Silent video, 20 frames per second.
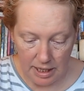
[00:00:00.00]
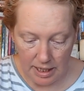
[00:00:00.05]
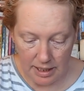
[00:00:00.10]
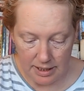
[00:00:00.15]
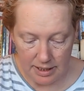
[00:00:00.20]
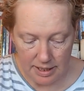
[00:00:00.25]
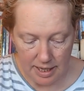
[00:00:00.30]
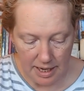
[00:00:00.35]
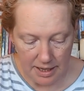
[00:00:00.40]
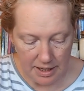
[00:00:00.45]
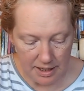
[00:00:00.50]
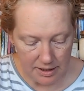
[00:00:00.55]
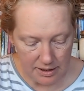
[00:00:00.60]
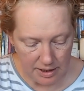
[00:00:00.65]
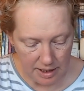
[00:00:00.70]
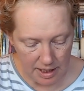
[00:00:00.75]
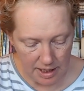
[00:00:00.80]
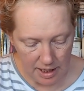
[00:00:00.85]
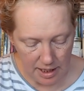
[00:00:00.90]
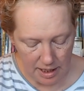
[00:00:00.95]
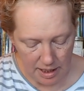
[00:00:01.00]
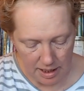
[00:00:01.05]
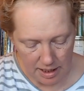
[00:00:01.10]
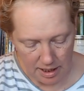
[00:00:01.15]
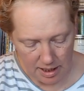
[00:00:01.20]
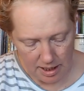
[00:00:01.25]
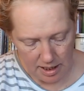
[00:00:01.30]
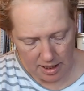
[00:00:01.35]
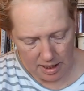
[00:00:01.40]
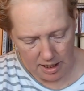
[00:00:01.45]
It's technically
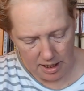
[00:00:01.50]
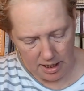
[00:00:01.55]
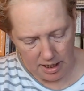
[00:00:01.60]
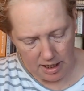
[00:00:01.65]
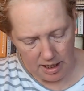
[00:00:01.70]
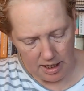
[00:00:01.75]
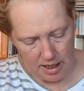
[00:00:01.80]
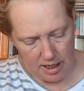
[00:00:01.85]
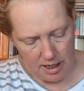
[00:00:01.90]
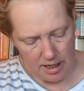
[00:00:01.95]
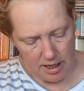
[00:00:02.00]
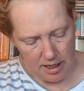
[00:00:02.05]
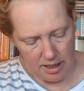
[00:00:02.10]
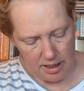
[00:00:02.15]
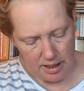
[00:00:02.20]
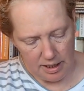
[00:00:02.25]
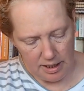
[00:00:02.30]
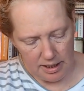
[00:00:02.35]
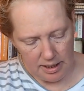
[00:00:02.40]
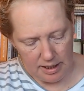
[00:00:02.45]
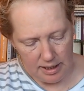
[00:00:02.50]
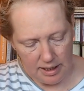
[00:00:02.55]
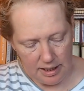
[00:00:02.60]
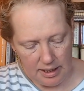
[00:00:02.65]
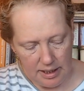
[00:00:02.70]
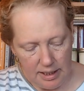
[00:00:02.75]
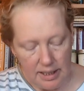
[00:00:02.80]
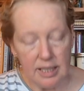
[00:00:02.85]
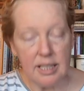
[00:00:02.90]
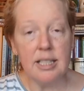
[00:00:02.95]

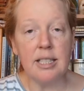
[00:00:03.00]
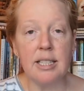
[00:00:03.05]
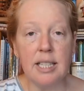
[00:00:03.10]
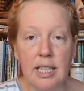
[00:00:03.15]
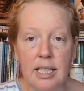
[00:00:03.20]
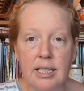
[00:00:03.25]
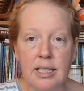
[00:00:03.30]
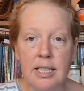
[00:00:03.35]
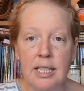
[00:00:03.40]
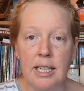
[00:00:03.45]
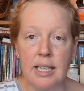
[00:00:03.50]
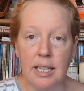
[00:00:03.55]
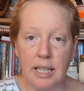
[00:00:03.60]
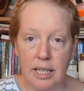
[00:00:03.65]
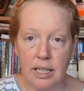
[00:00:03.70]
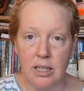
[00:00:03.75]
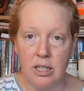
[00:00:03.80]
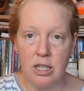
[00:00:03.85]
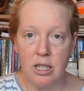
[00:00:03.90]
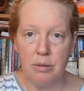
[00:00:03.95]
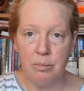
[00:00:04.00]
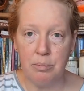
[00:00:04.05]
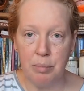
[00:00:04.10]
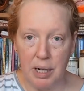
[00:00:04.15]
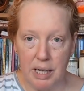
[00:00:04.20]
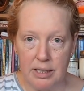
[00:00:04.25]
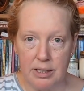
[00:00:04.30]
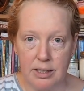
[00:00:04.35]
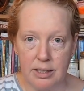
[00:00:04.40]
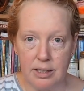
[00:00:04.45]
60-inch
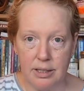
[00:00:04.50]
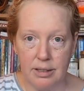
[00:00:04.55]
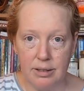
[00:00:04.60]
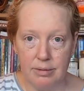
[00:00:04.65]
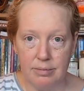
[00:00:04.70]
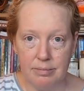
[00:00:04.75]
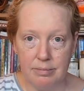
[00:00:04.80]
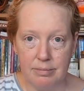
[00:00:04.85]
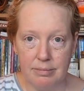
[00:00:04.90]
bust.